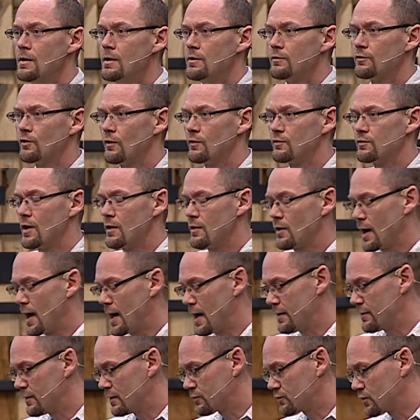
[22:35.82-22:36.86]
So there's another guy
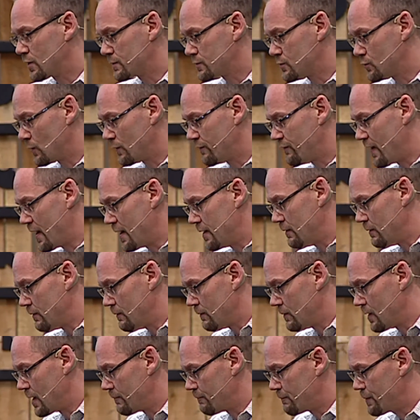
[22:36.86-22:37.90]
in the scripture we find
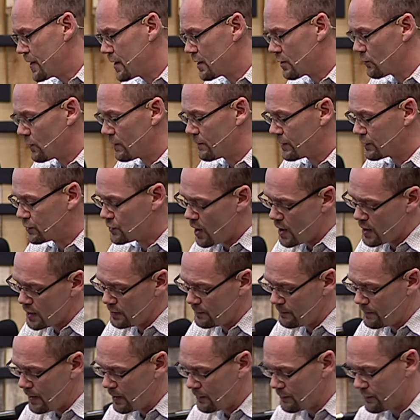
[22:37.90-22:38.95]
named Peter. We've been talking
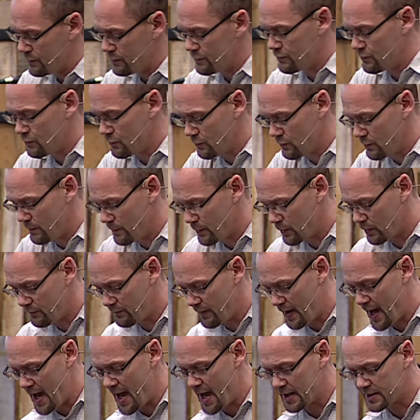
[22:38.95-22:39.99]
about through the book of
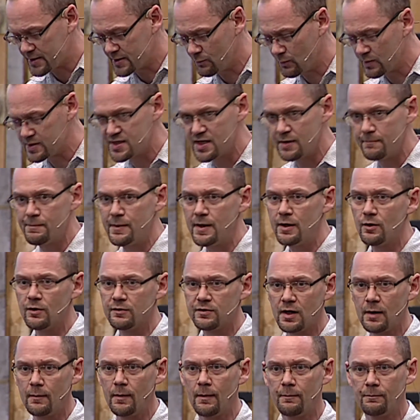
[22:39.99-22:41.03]
Acts, and we see Peter has
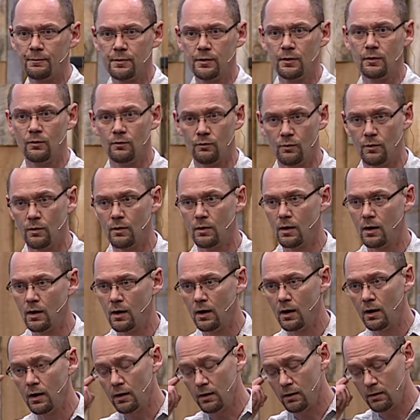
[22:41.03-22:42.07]
come up to.
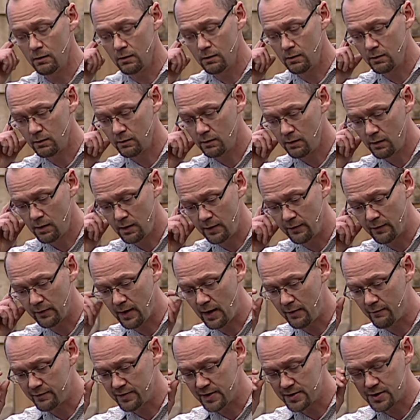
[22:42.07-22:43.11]
Uh, in the
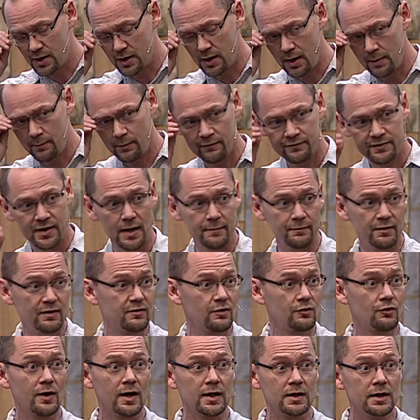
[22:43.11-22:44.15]
conversation a number of times. He's a
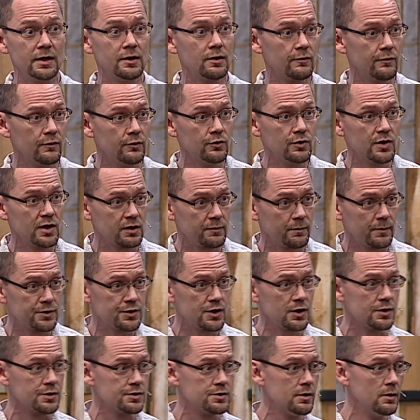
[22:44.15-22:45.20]
great leader in the New Testament
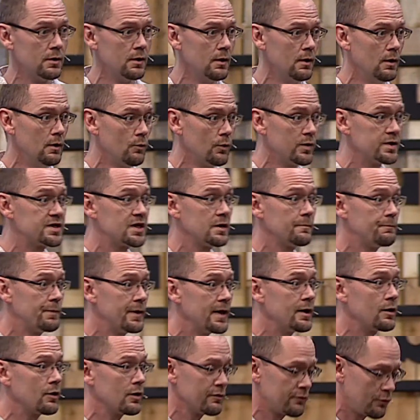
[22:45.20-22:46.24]
church. We see
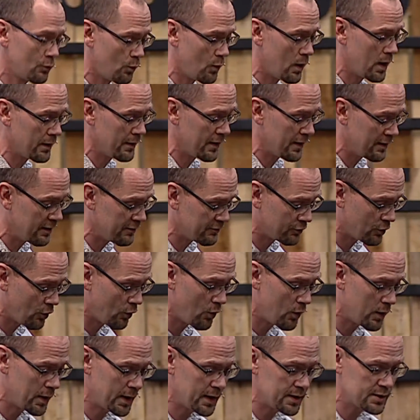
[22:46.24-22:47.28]
Peter as the one that he's
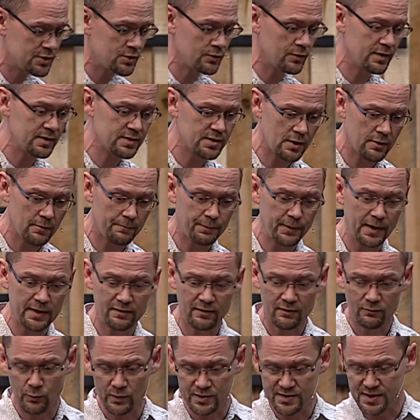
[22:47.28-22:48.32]
going into these other
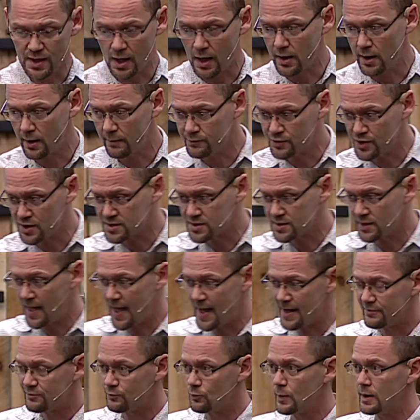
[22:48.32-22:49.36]
places. We saw him just
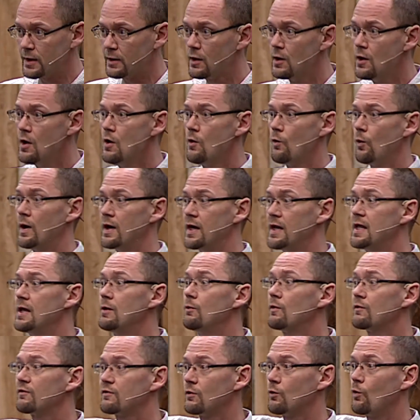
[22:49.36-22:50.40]
last week when he
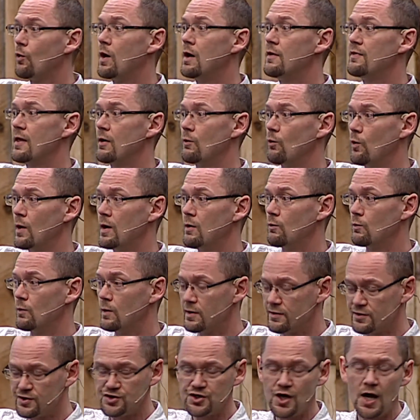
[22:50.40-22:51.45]
was the one that went
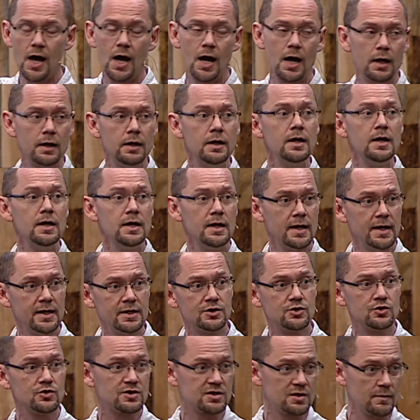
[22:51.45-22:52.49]
with John
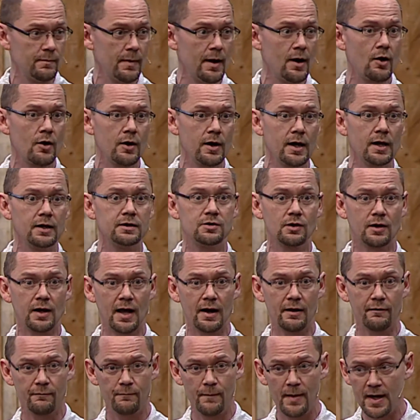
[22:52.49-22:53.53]
into Samaria to
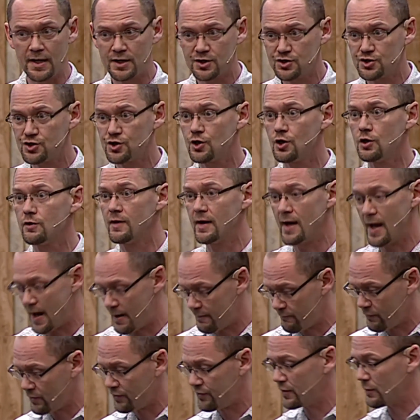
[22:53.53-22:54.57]
kind of make sure that
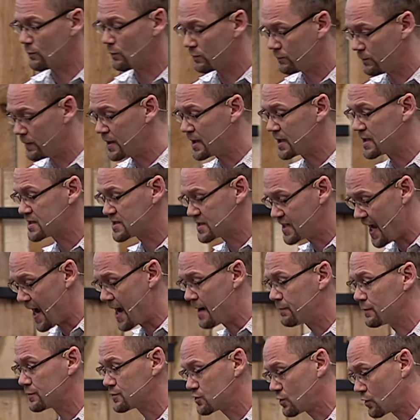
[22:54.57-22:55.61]
everything was being
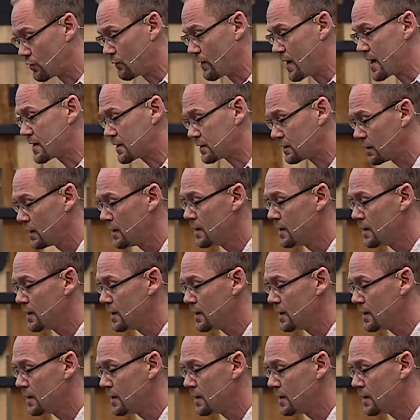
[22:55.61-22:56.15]
established correct